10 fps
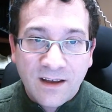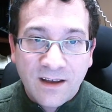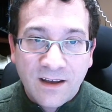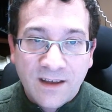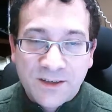
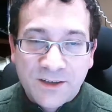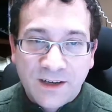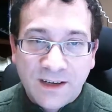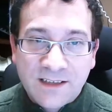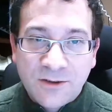So
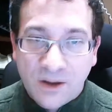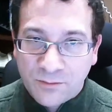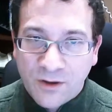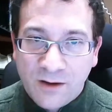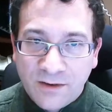it's a
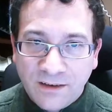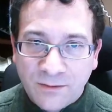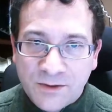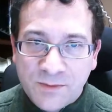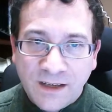
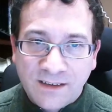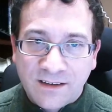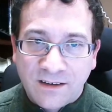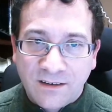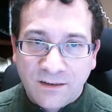nonprofit, which means
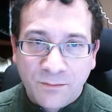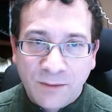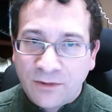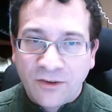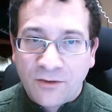that
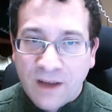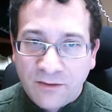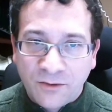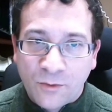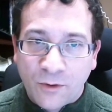people don't
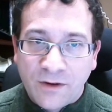have to worry